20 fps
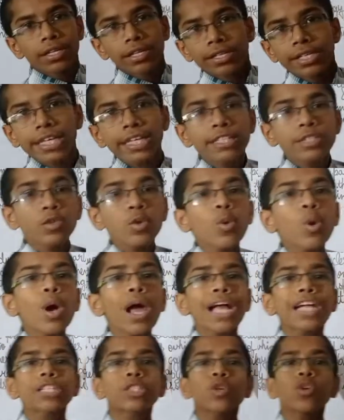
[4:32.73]
There is no
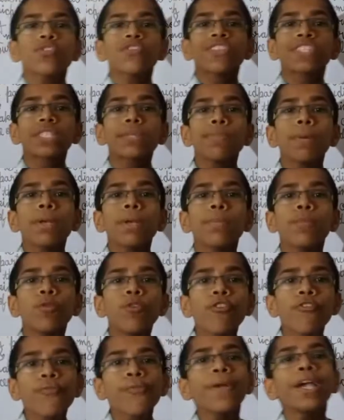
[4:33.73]
actual visible
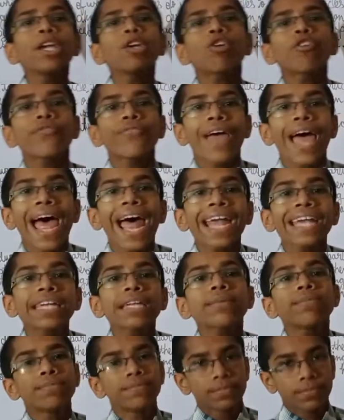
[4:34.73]
movement of
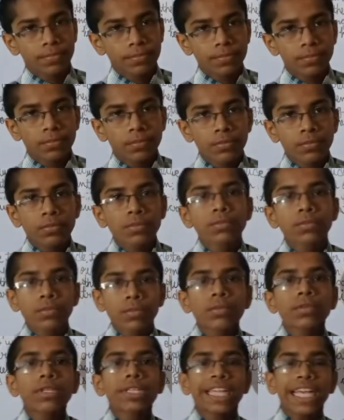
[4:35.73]
atom.
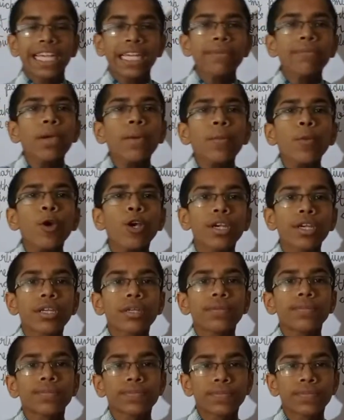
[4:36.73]
Getting my point?